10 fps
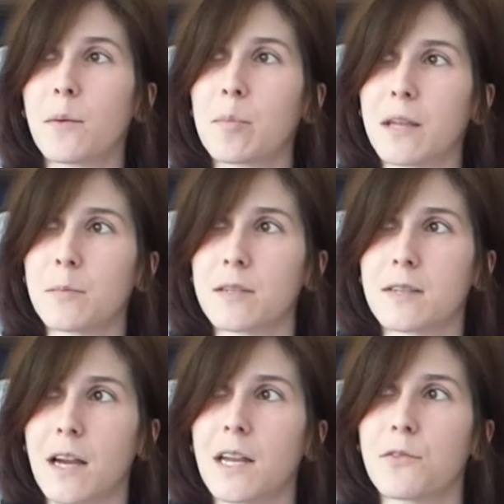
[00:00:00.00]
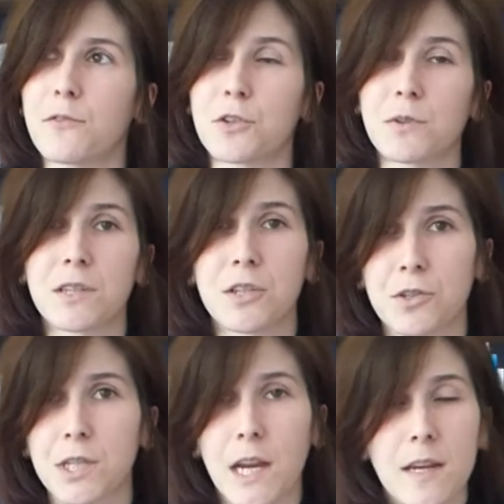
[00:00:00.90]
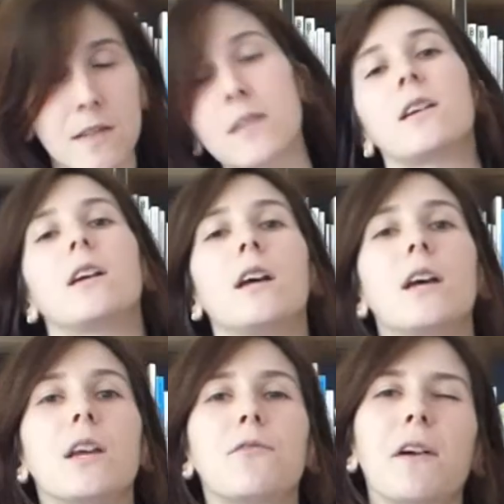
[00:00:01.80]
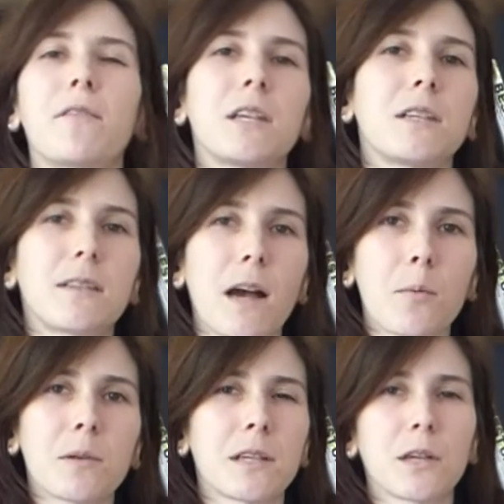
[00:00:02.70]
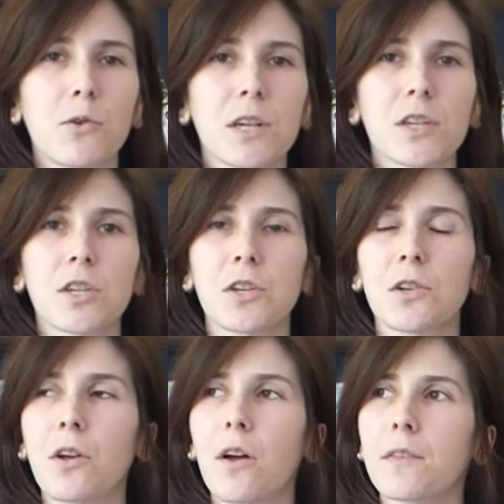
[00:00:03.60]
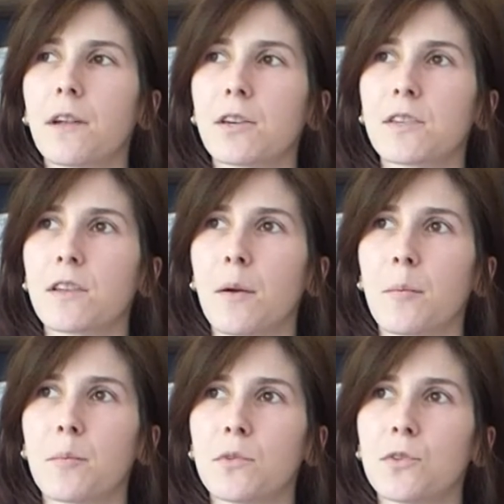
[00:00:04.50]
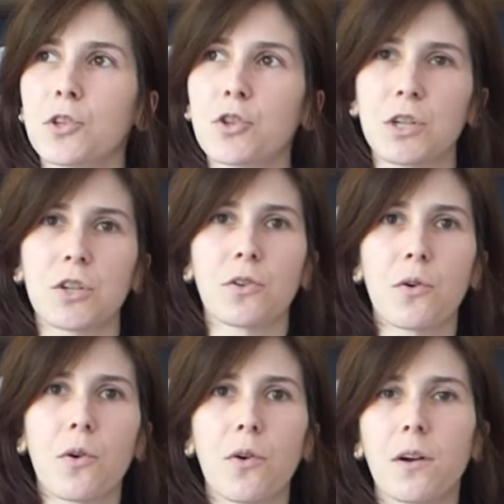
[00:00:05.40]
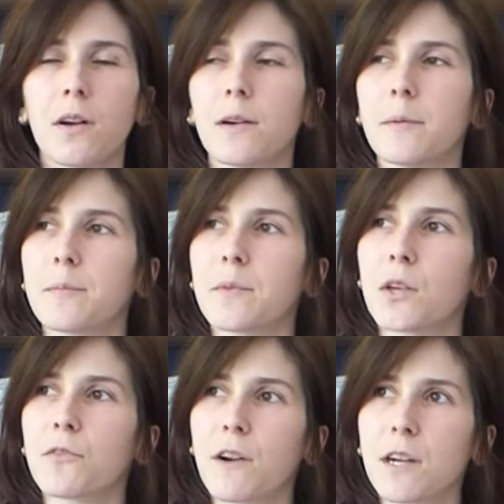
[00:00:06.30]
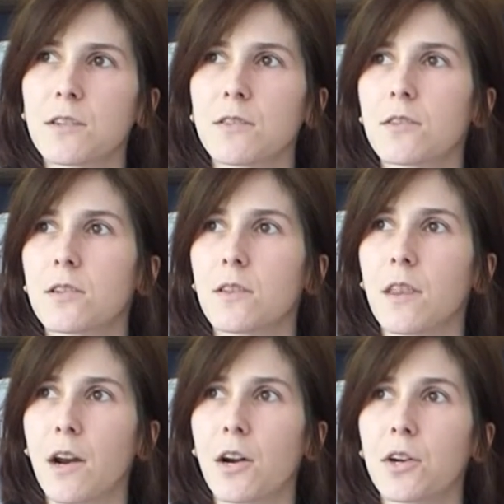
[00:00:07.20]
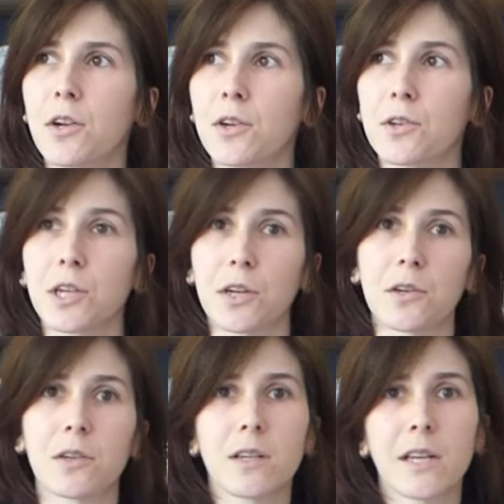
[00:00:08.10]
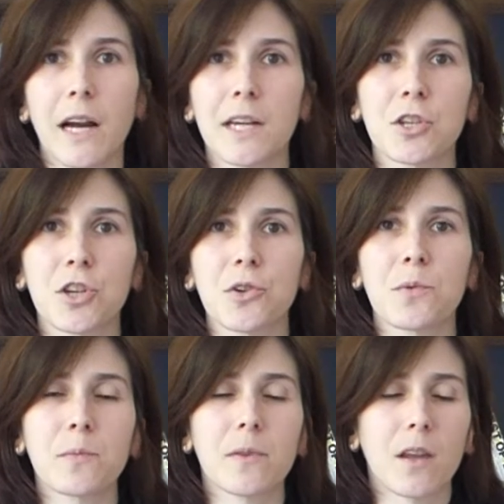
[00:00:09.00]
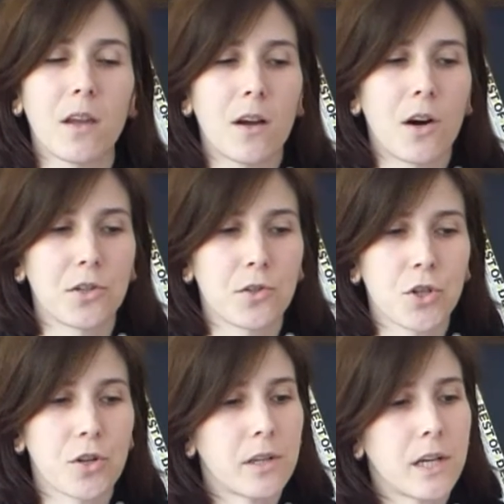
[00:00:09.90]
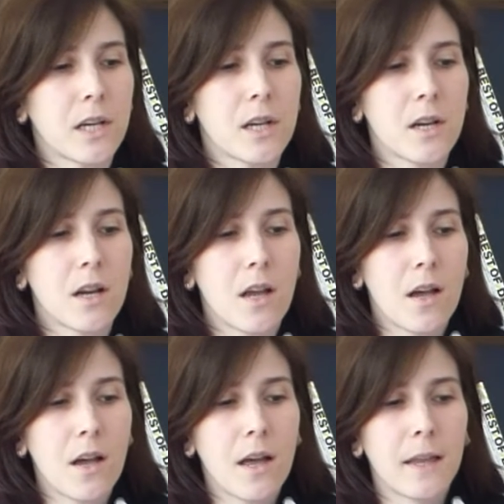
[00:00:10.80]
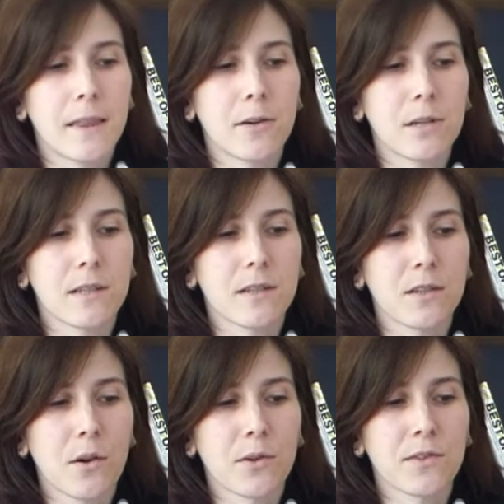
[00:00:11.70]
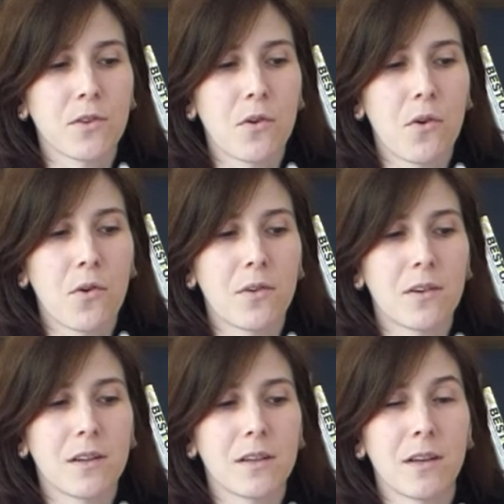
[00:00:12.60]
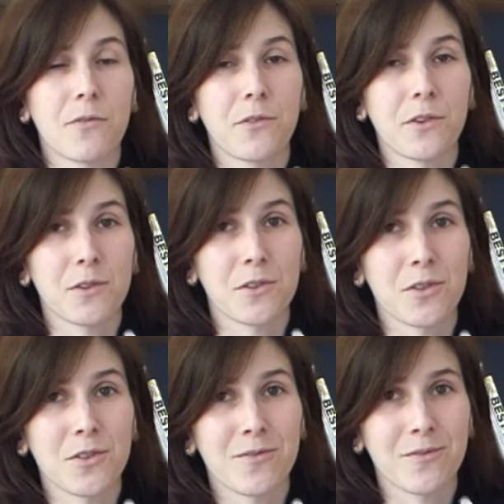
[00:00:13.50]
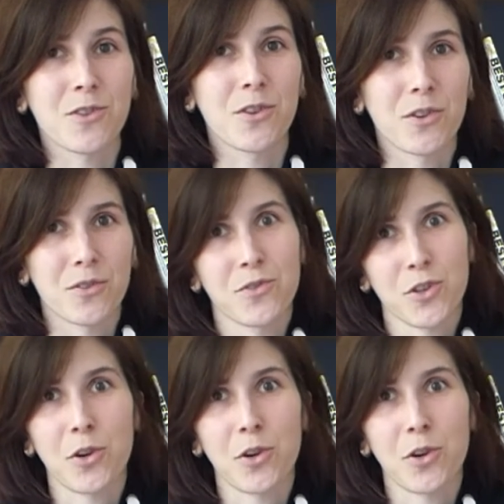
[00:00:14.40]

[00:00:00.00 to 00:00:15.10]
the plant-based diet for 22 days. If you have any doubt, any question, there are some nutritional advisors there who can guide you on your journey. There is also if you're a